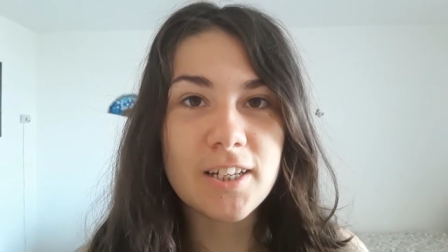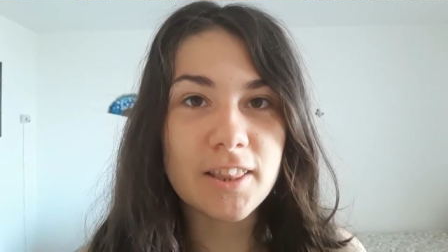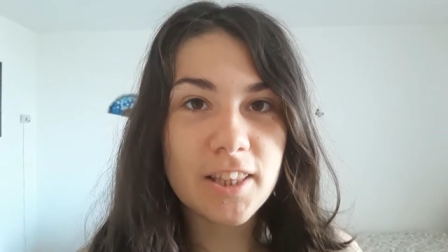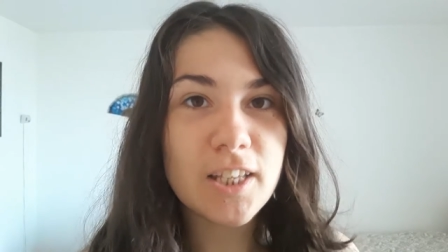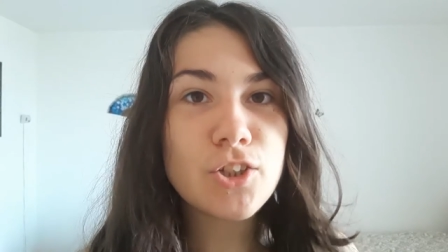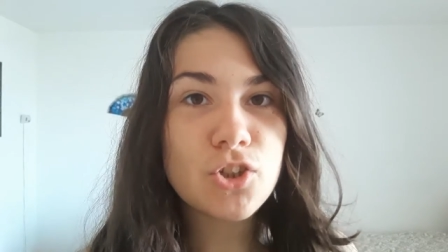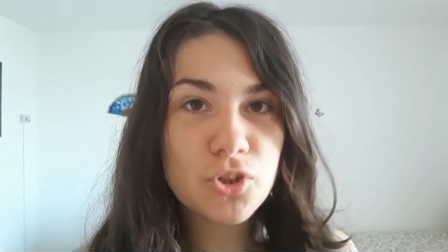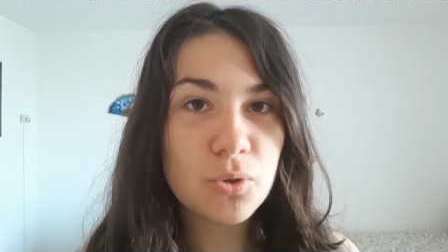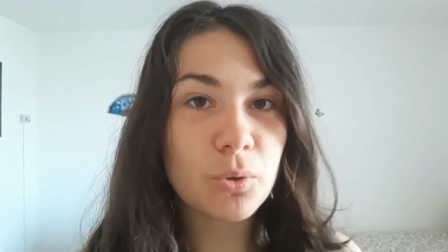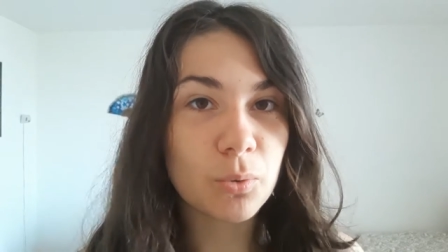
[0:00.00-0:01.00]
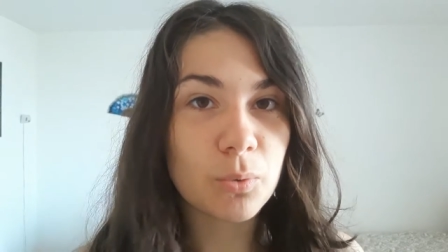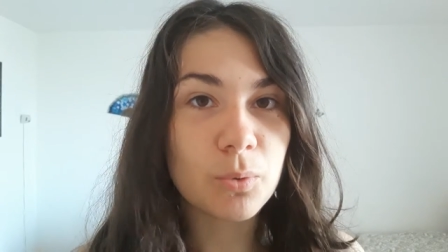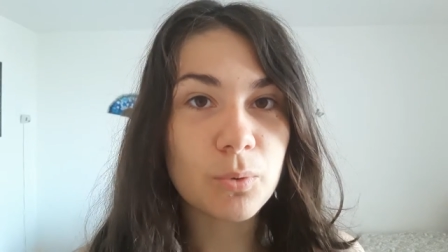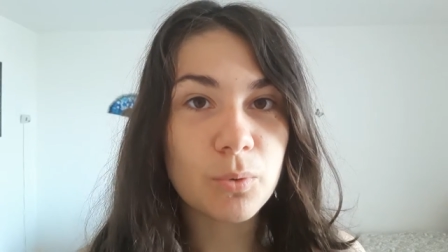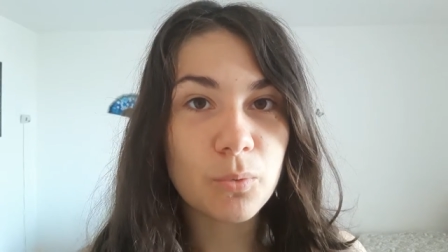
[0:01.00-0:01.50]
These
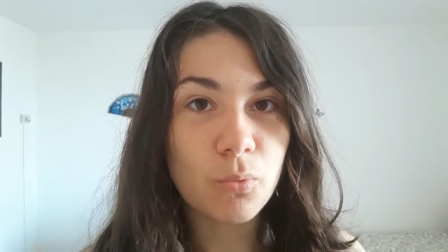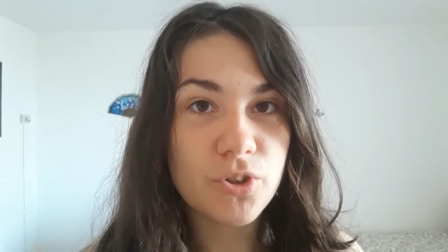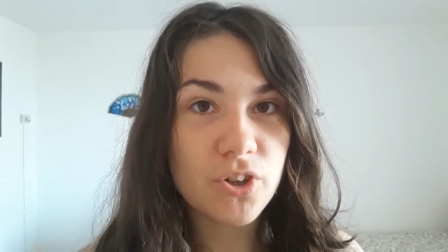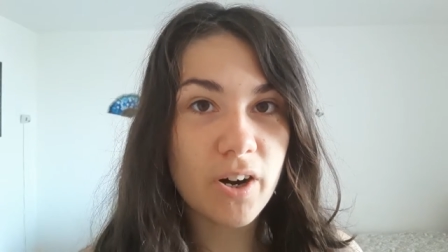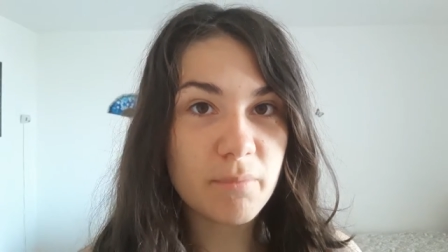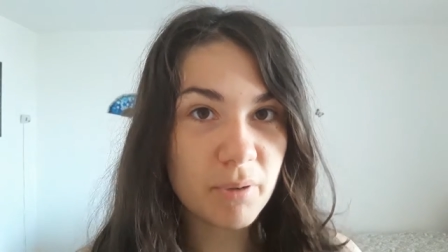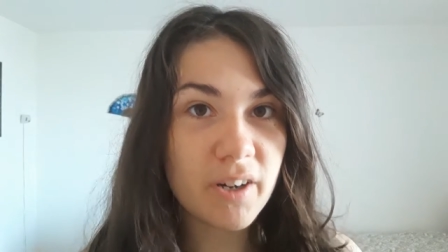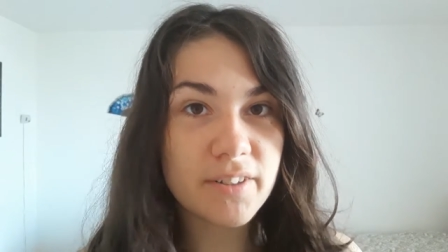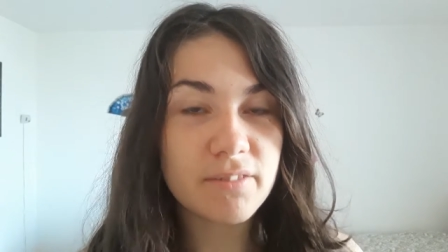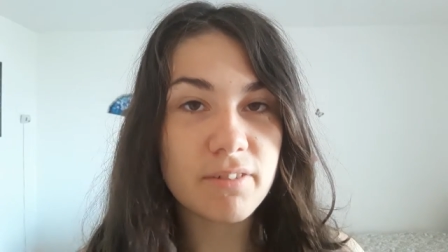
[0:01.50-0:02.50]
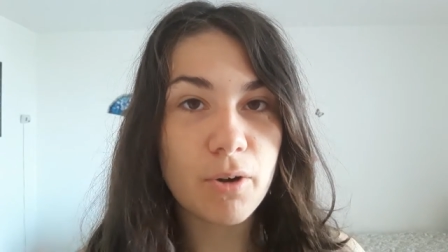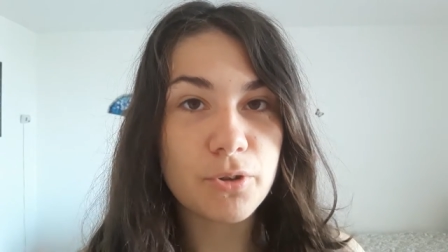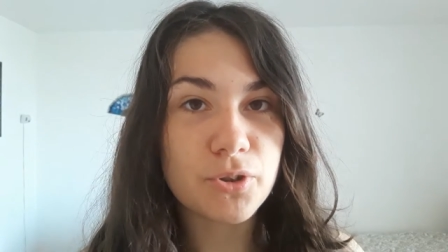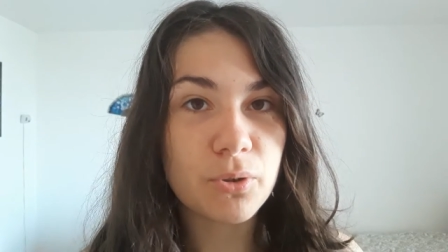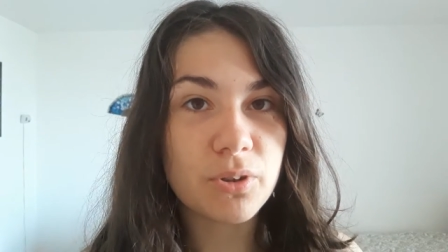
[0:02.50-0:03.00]
two which are part of
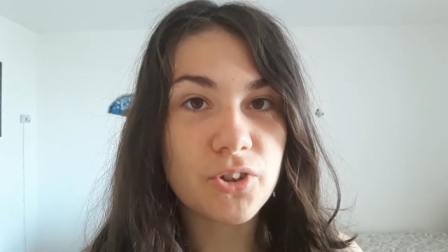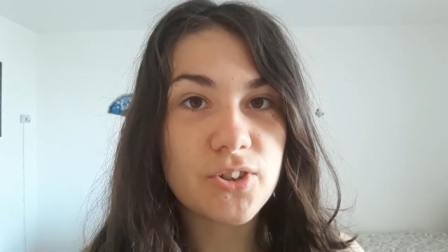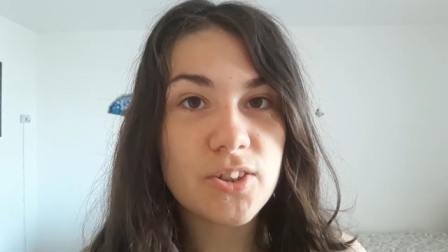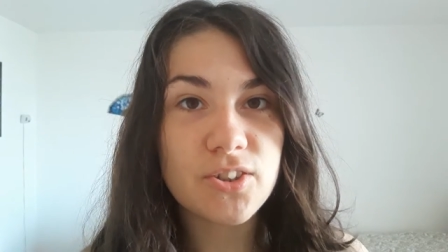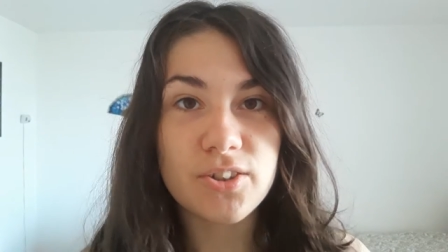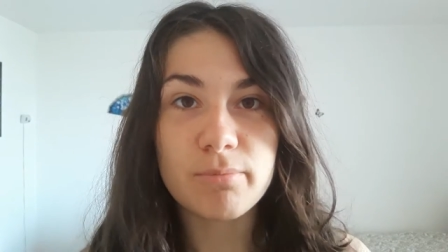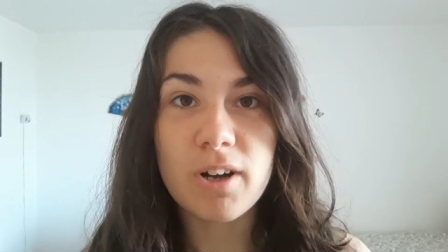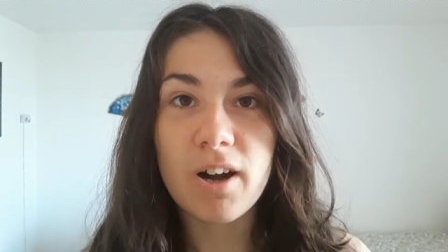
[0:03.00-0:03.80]
our solar system,